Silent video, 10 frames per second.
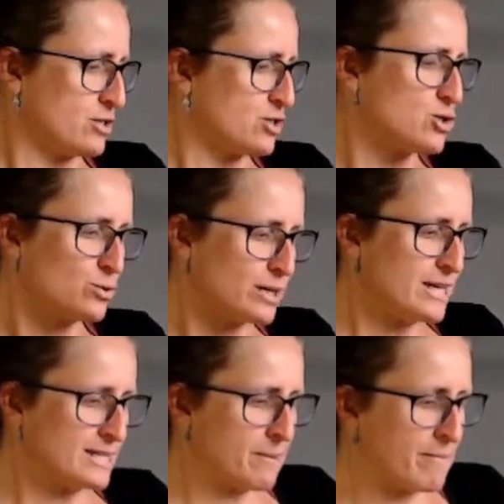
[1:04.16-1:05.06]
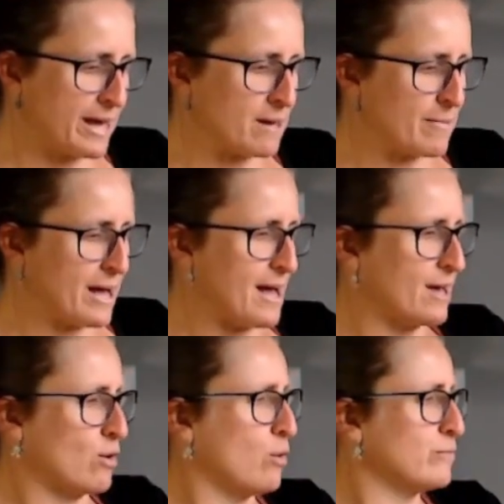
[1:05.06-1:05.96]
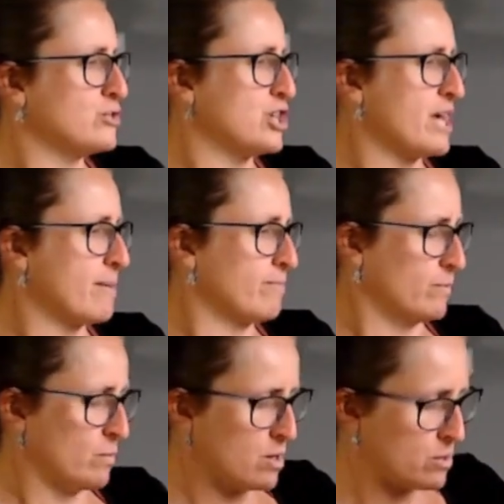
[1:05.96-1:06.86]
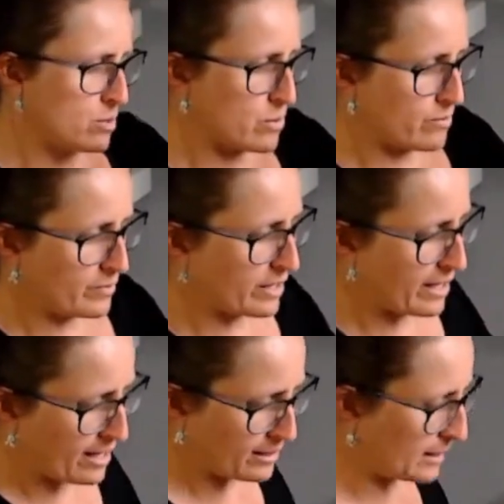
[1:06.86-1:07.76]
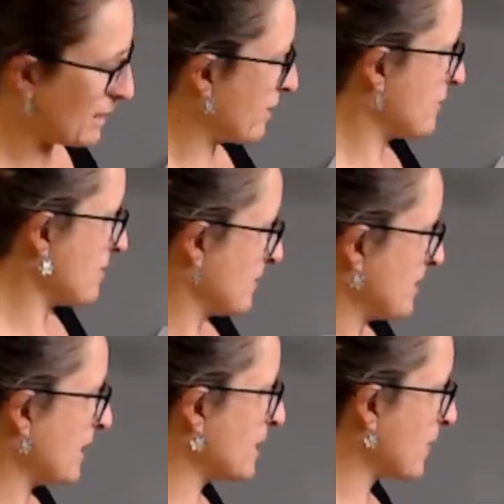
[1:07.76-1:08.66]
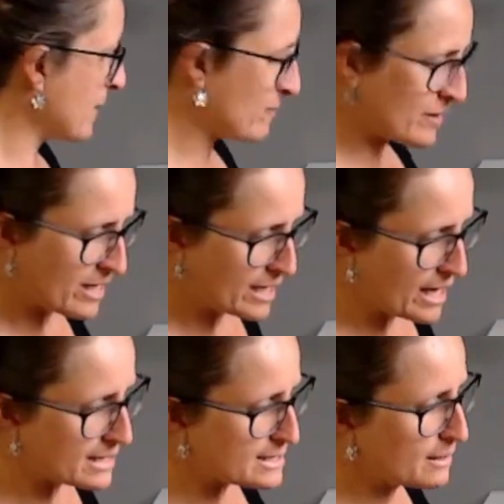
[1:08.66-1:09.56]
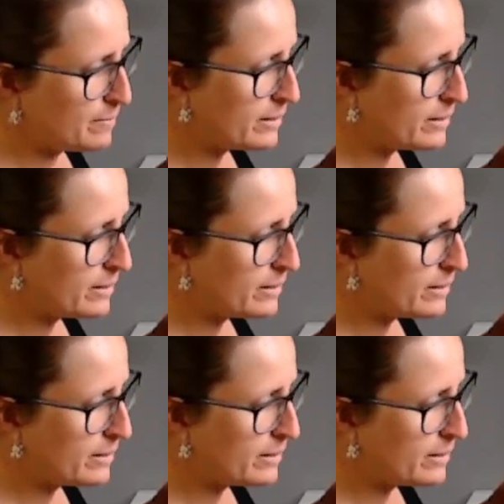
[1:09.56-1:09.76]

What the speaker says: sugar is a main part of jam. Whoa, okay, a little heavy. Anyway, next up,